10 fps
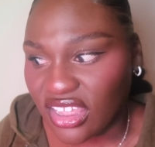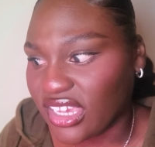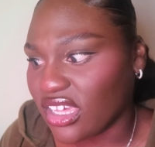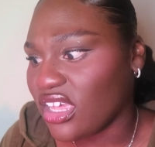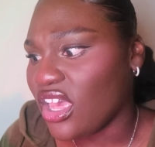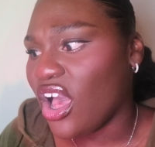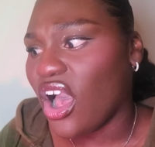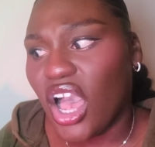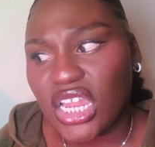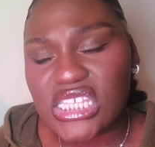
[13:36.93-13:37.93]
Like,
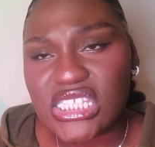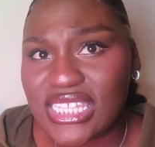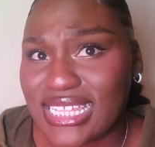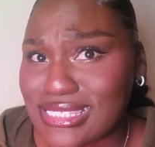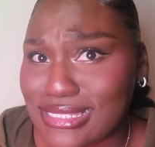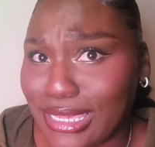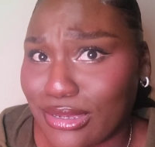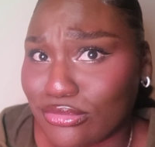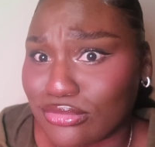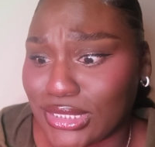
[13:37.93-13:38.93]
honestly, that's like
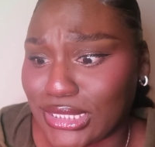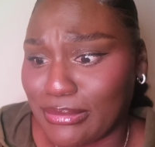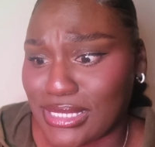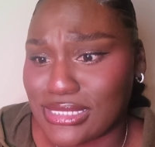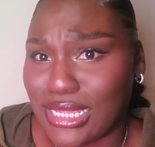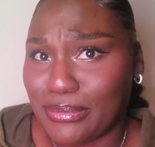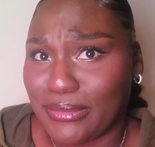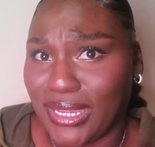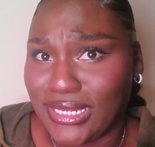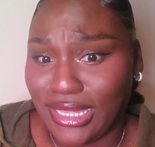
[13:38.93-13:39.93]
really messed up
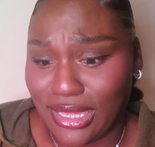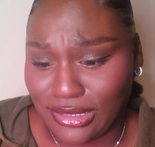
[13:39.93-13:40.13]
with my dad.